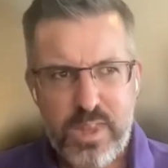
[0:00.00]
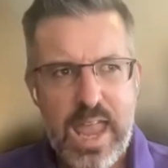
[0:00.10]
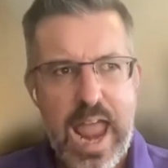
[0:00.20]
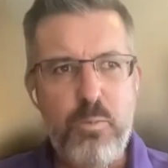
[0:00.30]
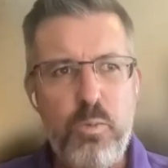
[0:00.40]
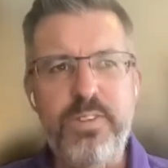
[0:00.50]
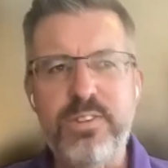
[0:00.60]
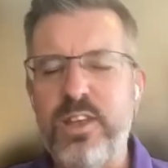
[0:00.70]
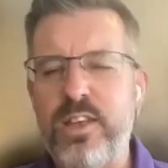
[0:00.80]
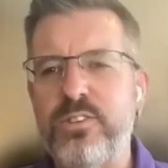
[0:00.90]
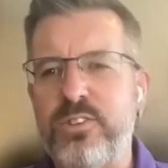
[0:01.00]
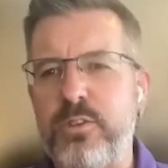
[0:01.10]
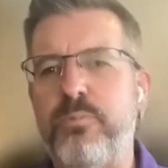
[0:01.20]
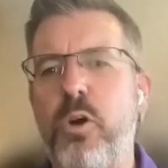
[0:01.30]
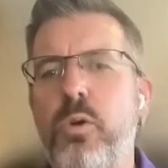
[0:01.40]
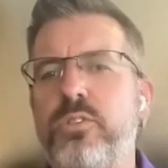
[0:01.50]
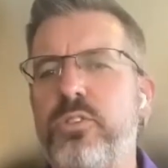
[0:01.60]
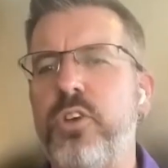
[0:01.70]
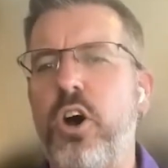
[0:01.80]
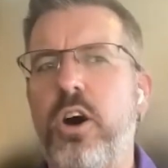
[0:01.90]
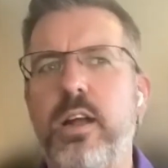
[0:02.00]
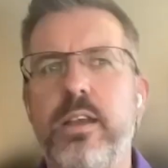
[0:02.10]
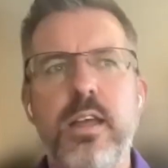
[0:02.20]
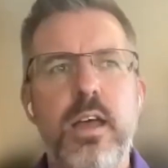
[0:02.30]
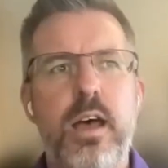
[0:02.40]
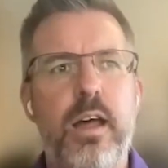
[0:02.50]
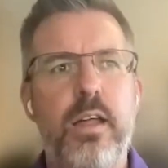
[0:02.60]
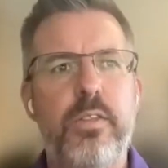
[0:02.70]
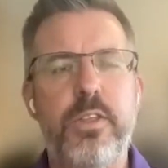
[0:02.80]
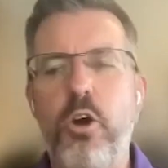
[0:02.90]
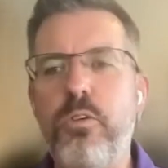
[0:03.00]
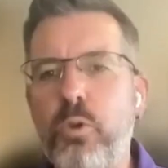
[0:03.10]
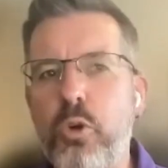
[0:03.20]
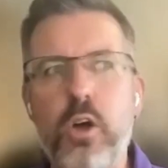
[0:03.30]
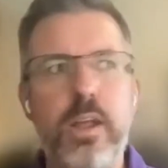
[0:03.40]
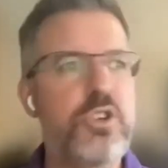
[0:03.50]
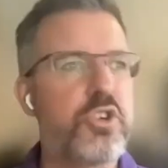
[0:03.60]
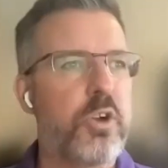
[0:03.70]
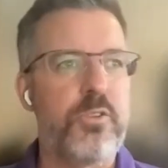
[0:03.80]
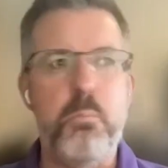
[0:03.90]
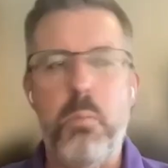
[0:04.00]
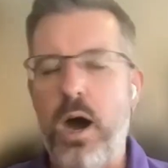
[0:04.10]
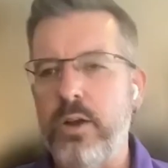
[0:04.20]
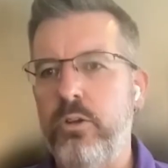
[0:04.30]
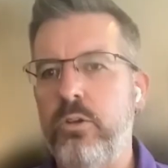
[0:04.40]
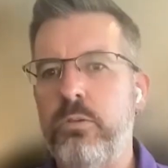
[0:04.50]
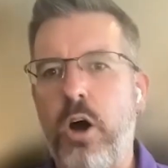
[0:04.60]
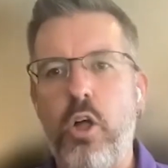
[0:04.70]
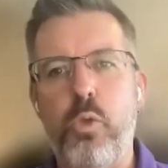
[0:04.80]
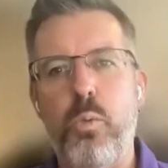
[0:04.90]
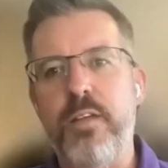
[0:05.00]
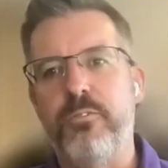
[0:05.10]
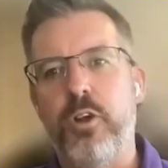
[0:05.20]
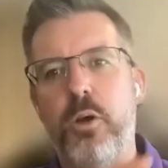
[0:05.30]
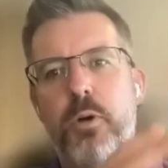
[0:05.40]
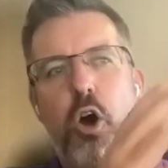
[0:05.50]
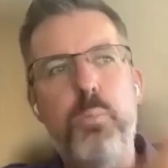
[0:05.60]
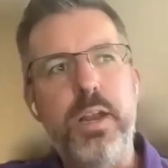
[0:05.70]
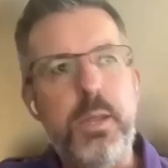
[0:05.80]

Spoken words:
And what this does is it focuses on the overall insurance model, all the way from opening